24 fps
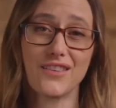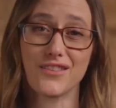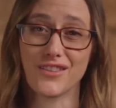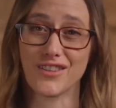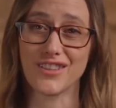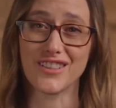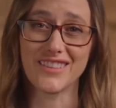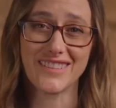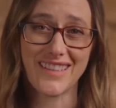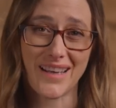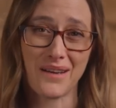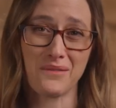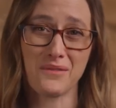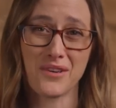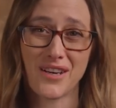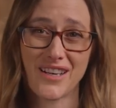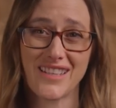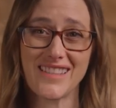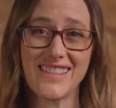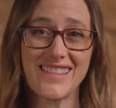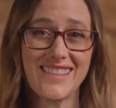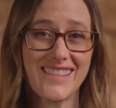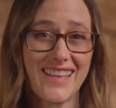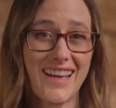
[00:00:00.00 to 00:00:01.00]
neural
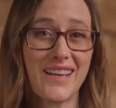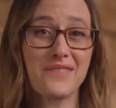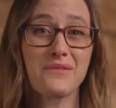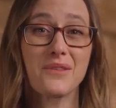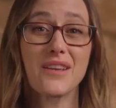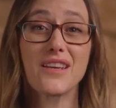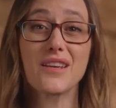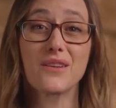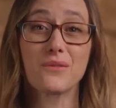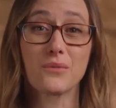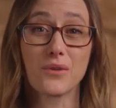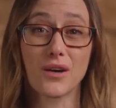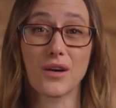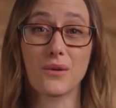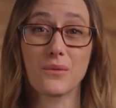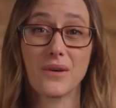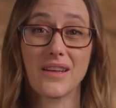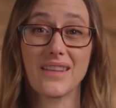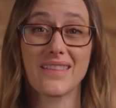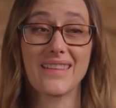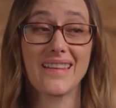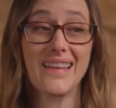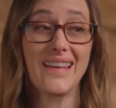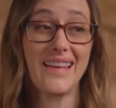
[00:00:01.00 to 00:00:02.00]
networks inside we could work
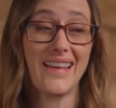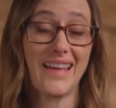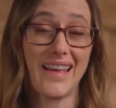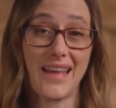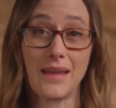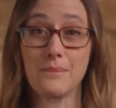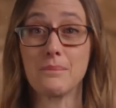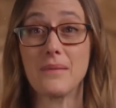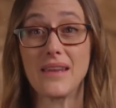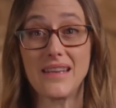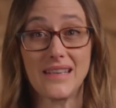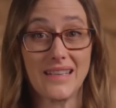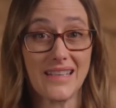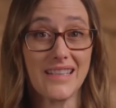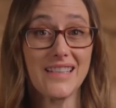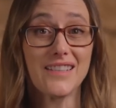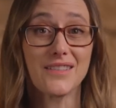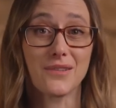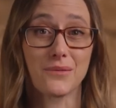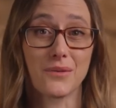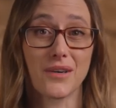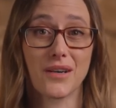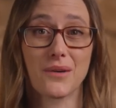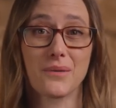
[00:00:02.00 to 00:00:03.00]
with and may need
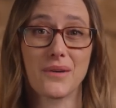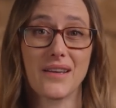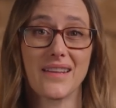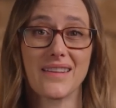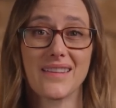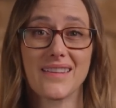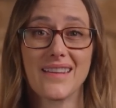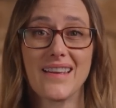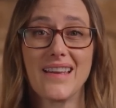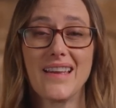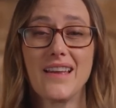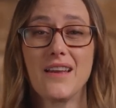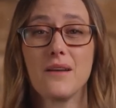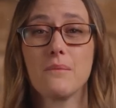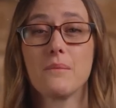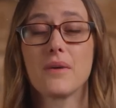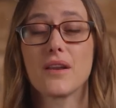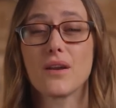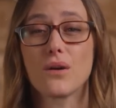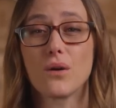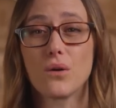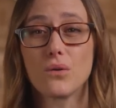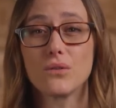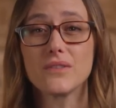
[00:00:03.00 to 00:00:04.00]
to work with,
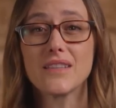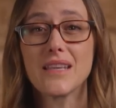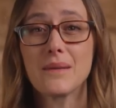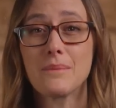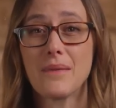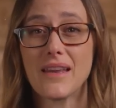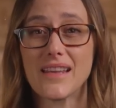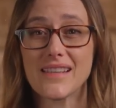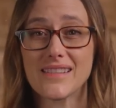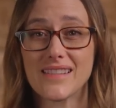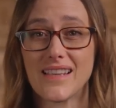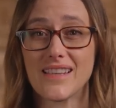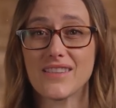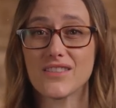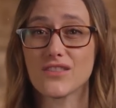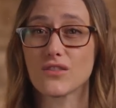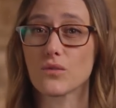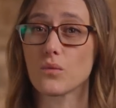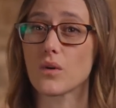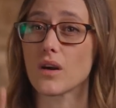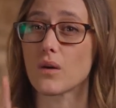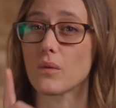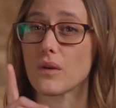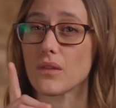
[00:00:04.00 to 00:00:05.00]
but it only makes sense
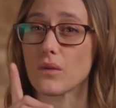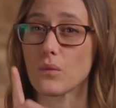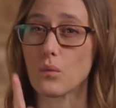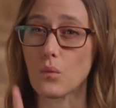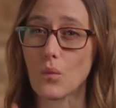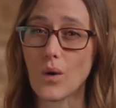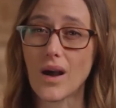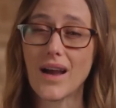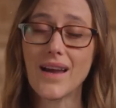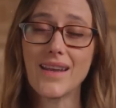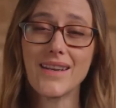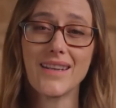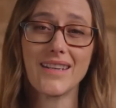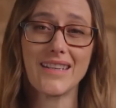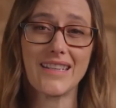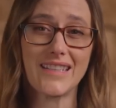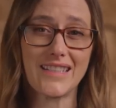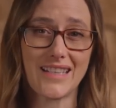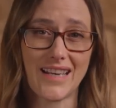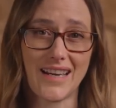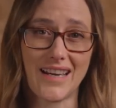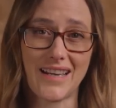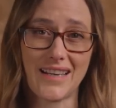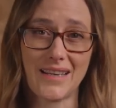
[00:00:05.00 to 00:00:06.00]
to work with one at a
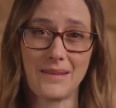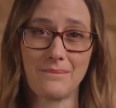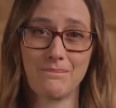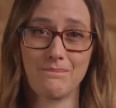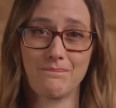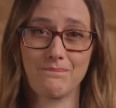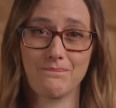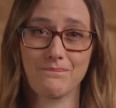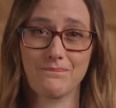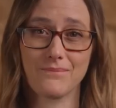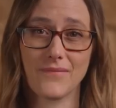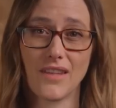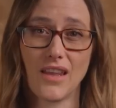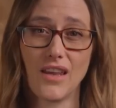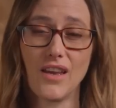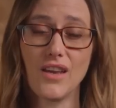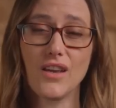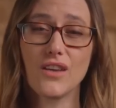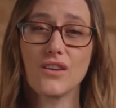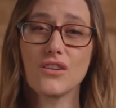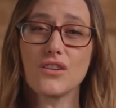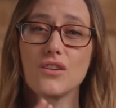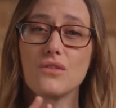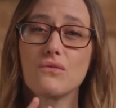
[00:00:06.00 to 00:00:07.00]
time.
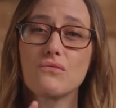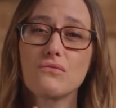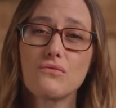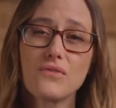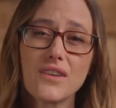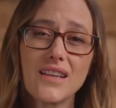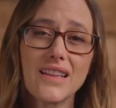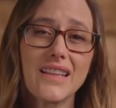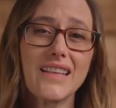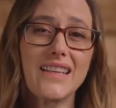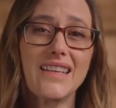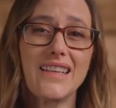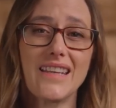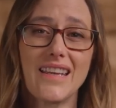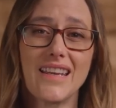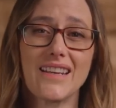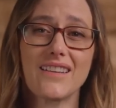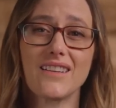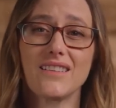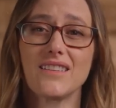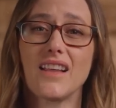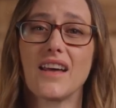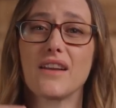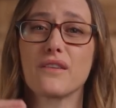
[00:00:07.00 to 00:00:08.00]
You really need
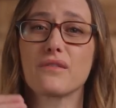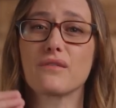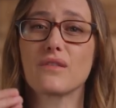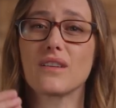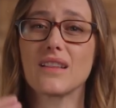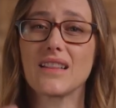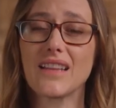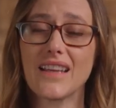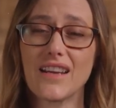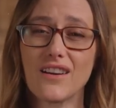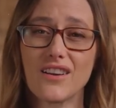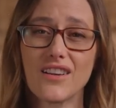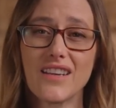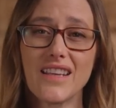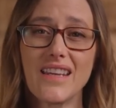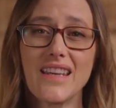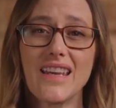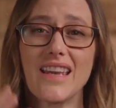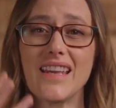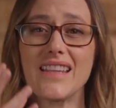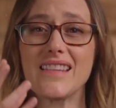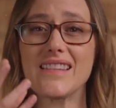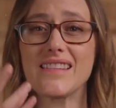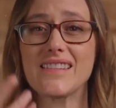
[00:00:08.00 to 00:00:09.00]
a lot of
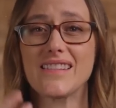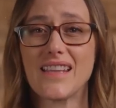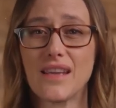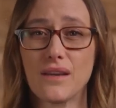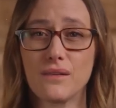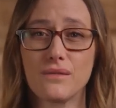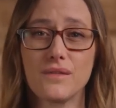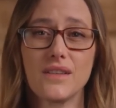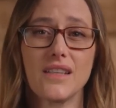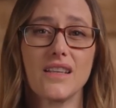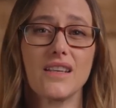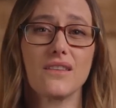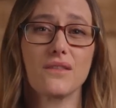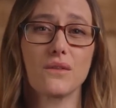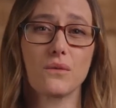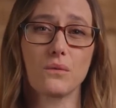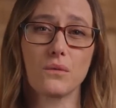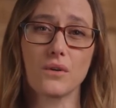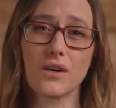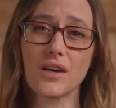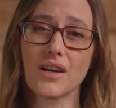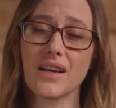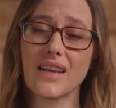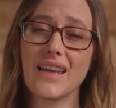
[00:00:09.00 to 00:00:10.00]
clarity and safety in the
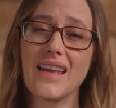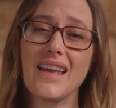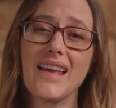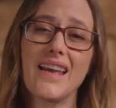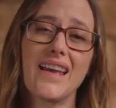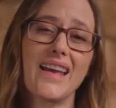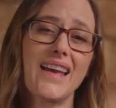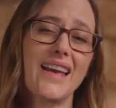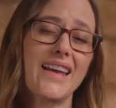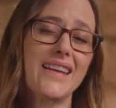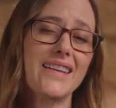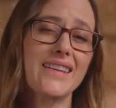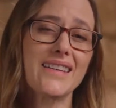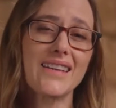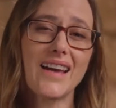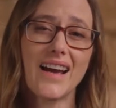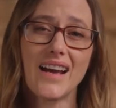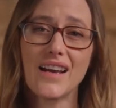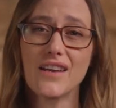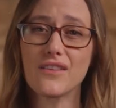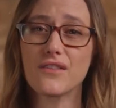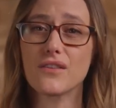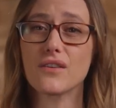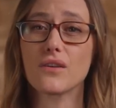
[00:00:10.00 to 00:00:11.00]
work, and
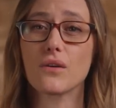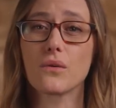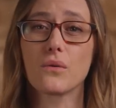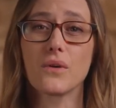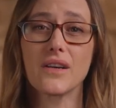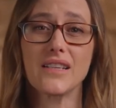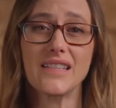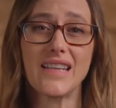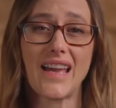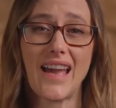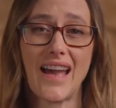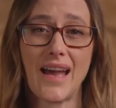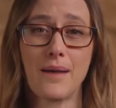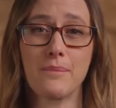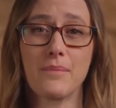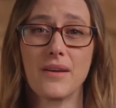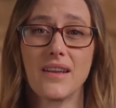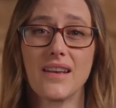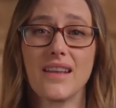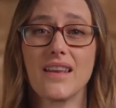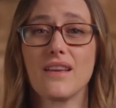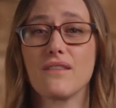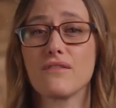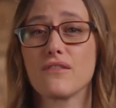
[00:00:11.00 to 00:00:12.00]
neither are going to
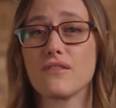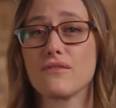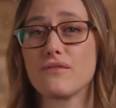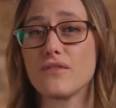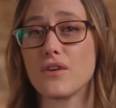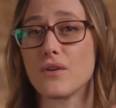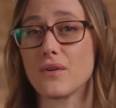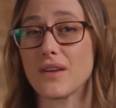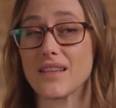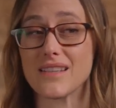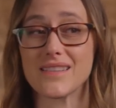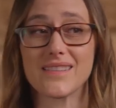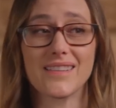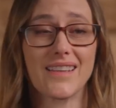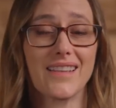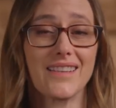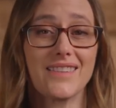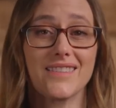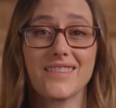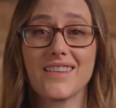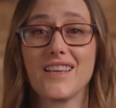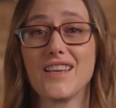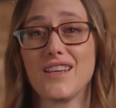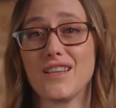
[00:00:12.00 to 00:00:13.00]
happen if the focus
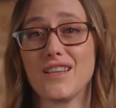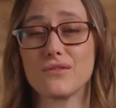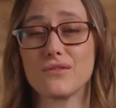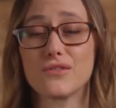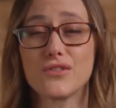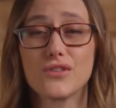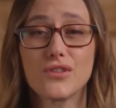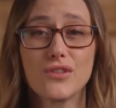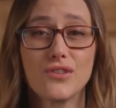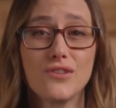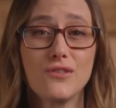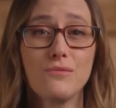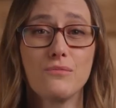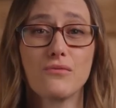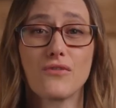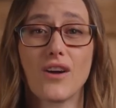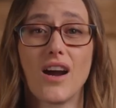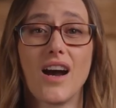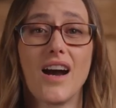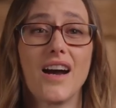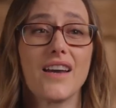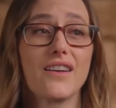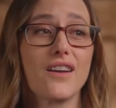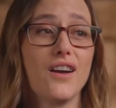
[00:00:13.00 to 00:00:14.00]
gets know, too
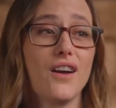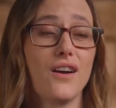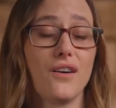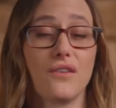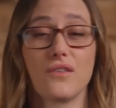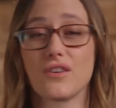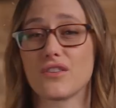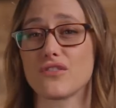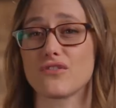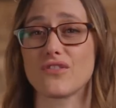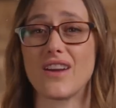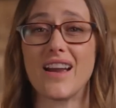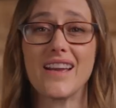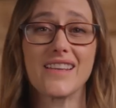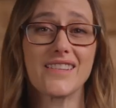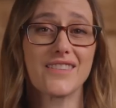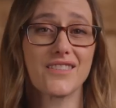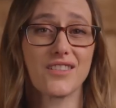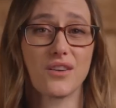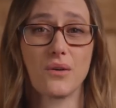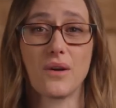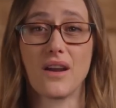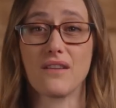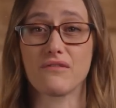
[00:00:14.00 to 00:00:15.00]
broad or tries
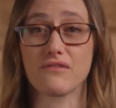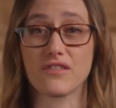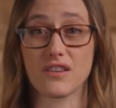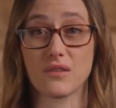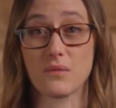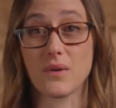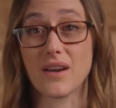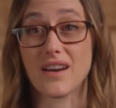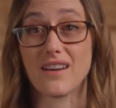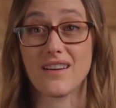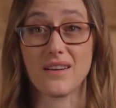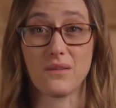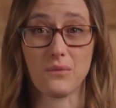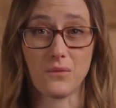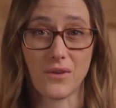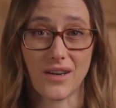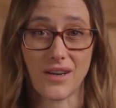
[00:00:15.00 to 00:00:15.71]
to go everywhere at